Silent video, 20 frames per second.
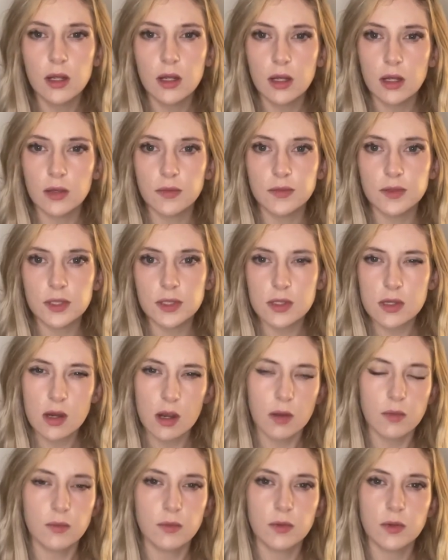of
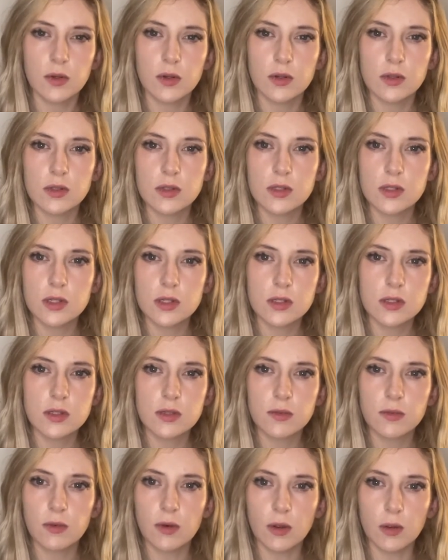discomfort just
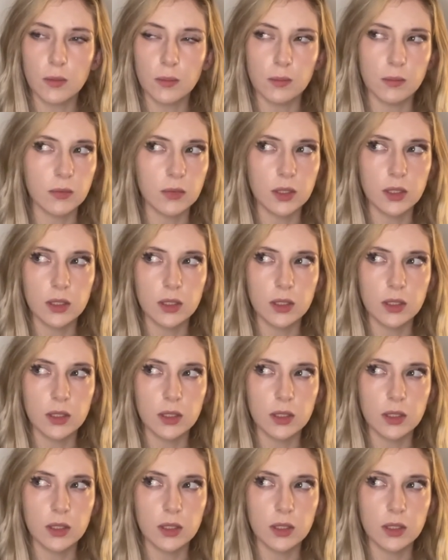from